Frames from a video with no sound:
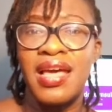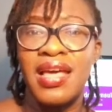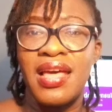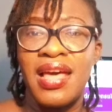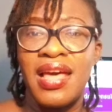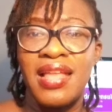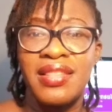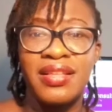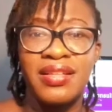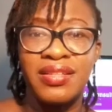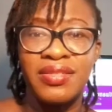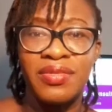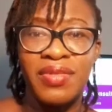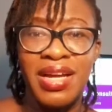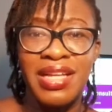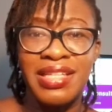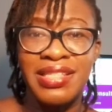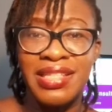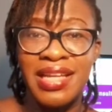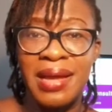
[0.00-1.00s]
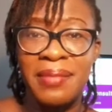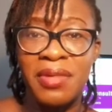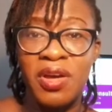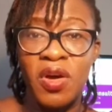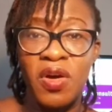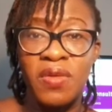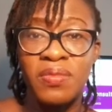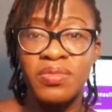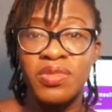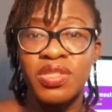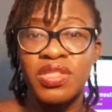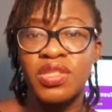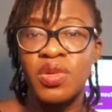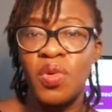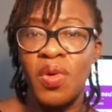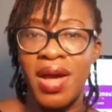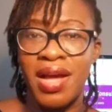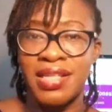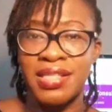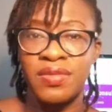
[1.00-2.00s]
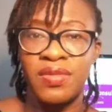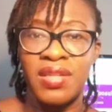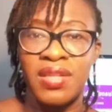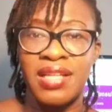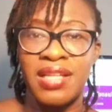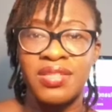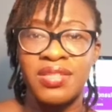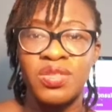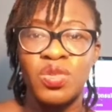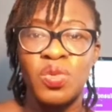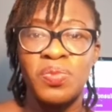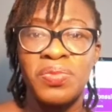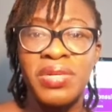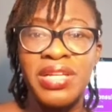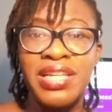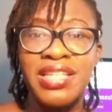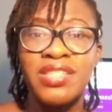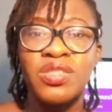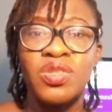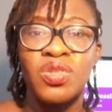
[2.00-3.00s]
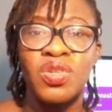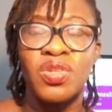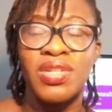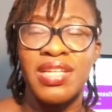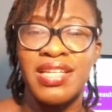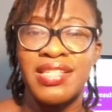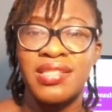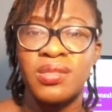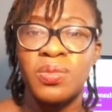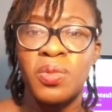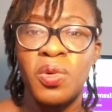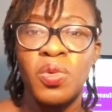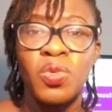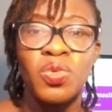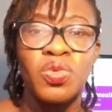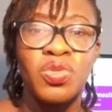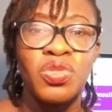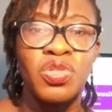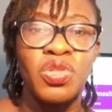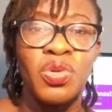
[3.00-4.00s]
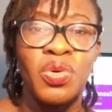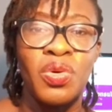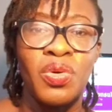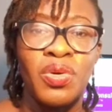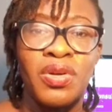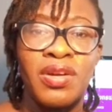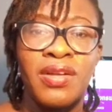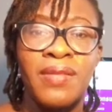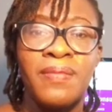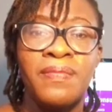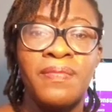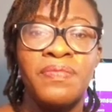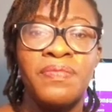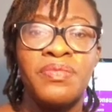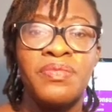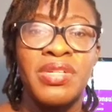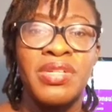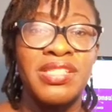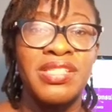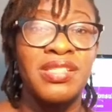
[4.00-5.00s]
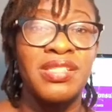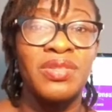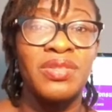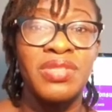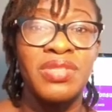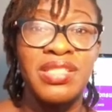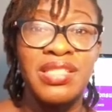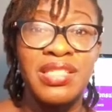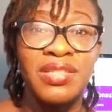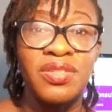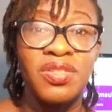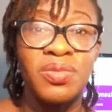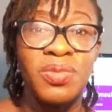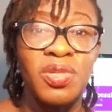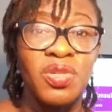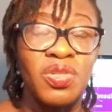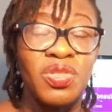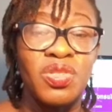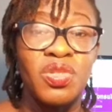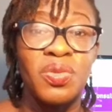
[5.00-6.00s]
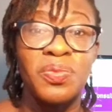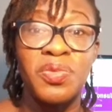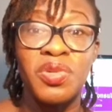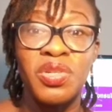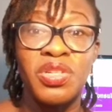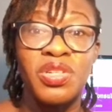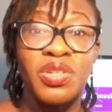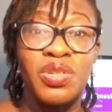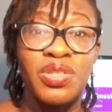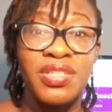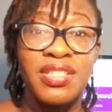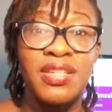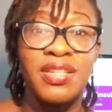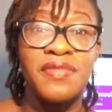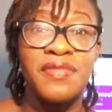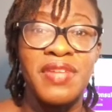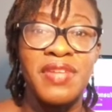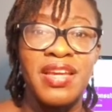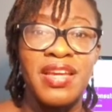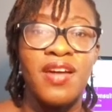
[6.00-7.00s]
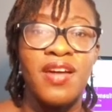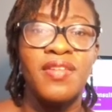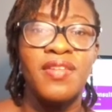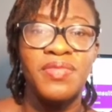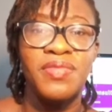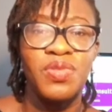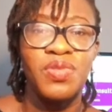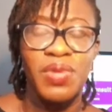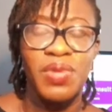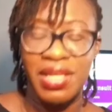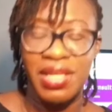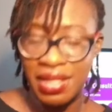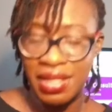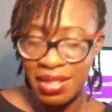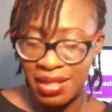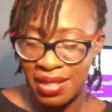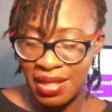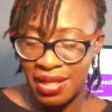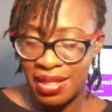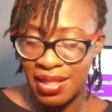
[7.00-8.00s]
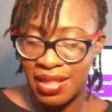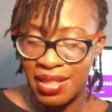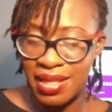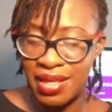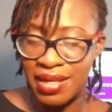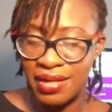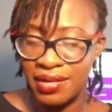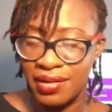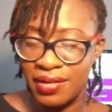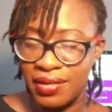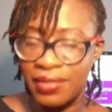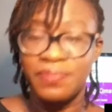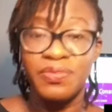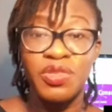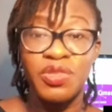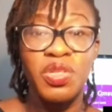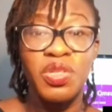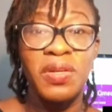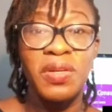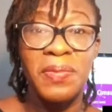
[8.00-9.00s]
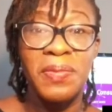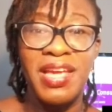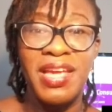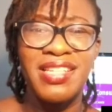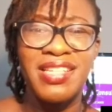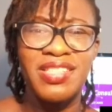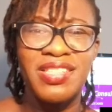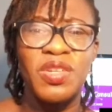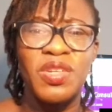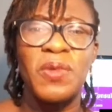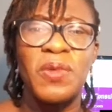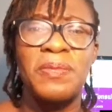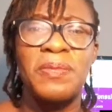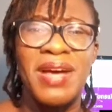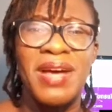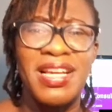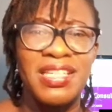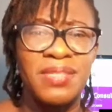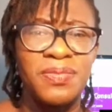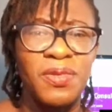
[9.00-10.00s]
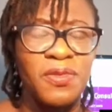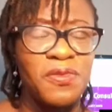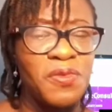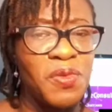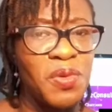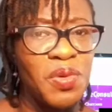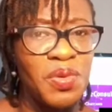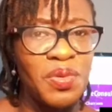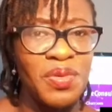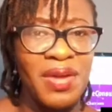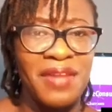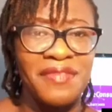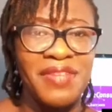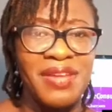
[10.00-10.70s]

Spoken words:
and the right time comes, they'll ask for that. So please do not expose your personal details because you're putting yourself in harm's way. Then do not paste your passport photograph.